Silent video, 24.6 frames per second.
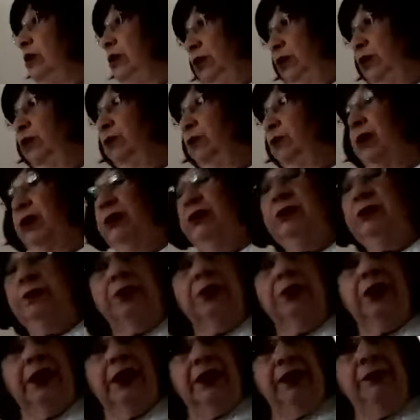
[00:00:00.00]
you
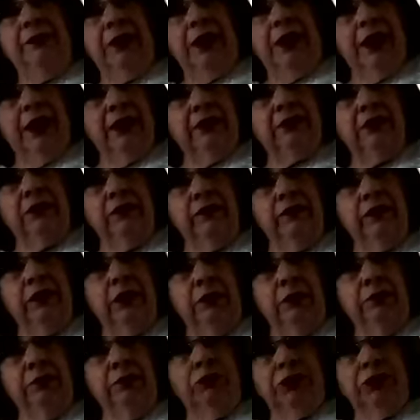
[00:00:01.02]
multiplied a positive
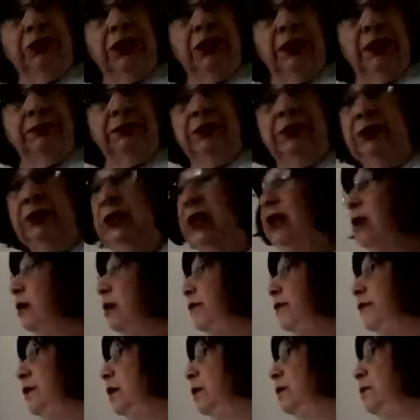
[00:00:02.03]
number times a
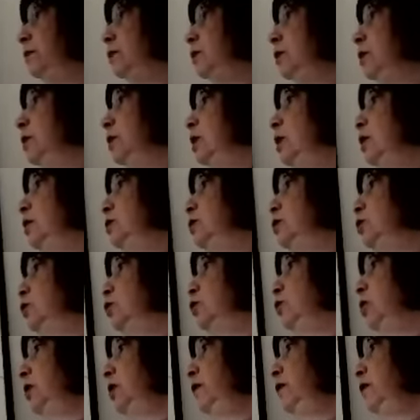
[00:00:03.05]
negative number. So
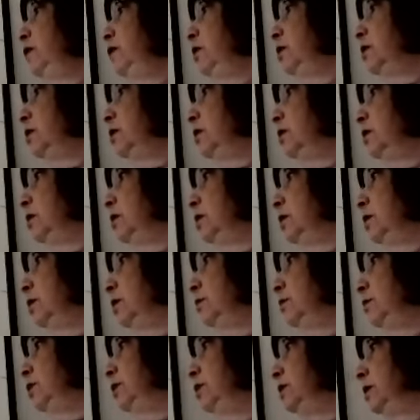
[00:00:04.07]
one of your
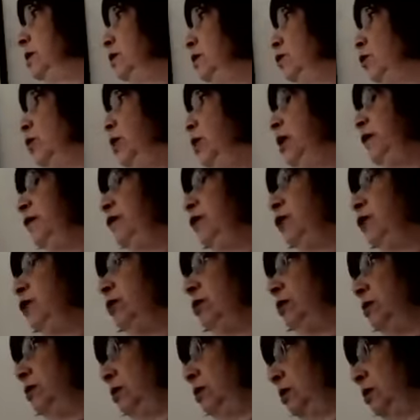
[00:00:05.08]
numbers, one of
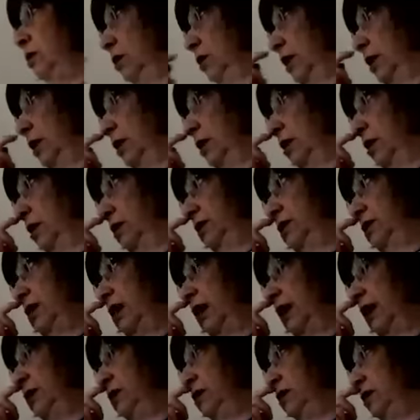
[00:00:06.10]
your
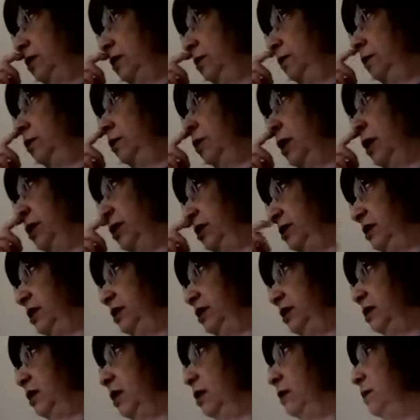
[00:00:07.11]
signs in your
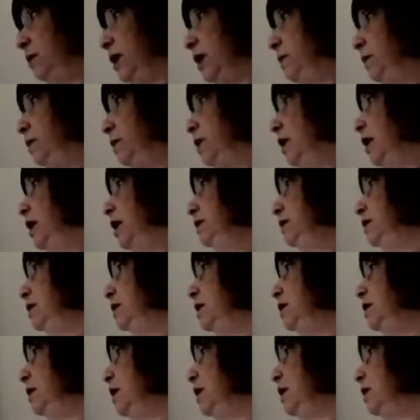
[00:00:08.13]
parentheses is going to be a plus,
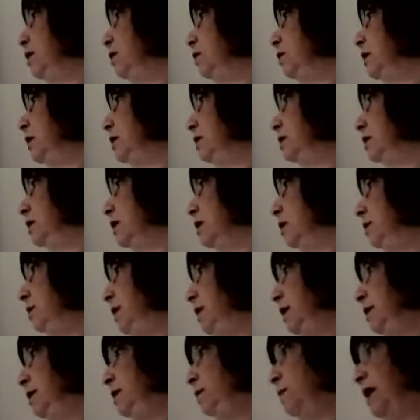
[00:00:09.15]
and the other one is going to
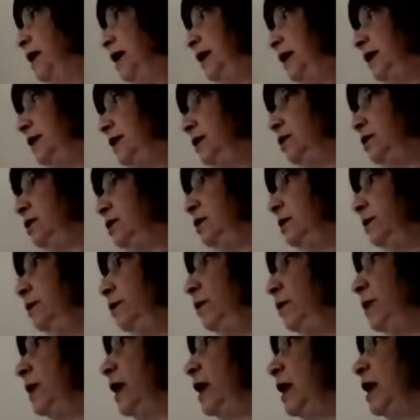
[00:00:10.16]
be a minus.
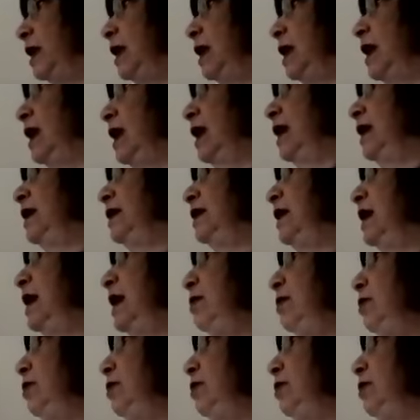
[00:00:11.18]
And now